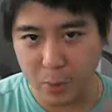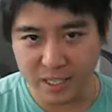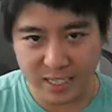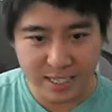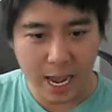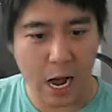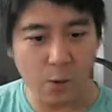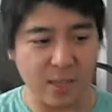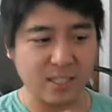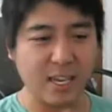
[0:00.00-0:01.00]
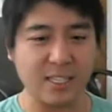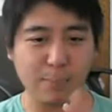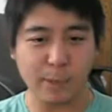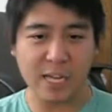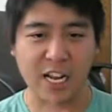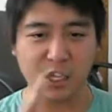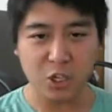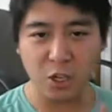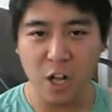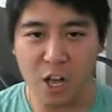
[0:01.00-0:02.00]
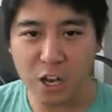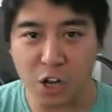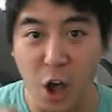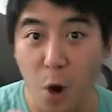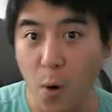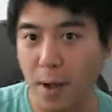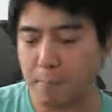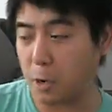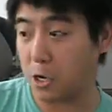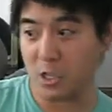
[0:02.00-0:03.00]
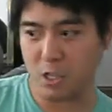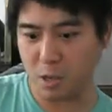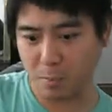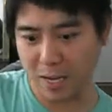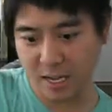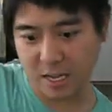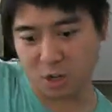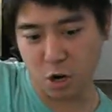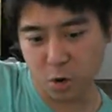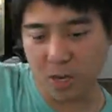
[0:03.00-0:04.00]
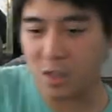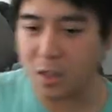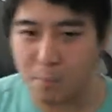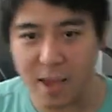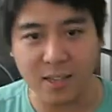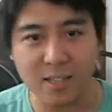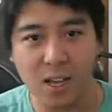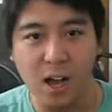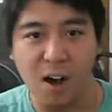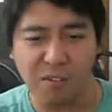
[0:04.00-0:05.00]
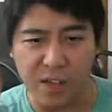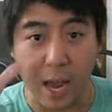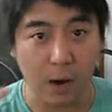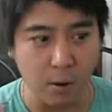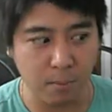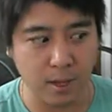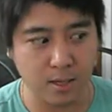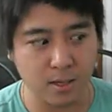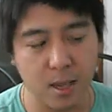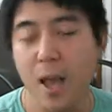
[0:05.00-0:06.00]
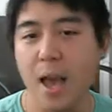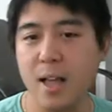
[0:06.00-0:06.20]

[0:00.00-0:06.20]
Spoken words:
that we see now is a potential, person to be thrown into the mix of the haremness.